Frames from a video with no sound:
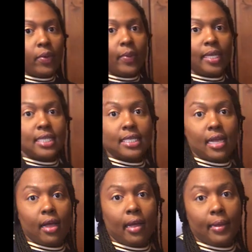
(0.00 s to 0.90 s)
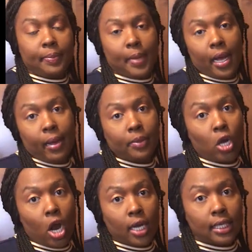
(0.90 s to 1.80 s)
with some
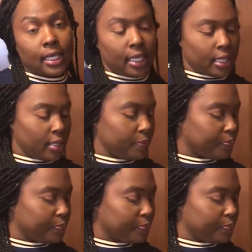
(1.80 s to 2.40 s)
garlic,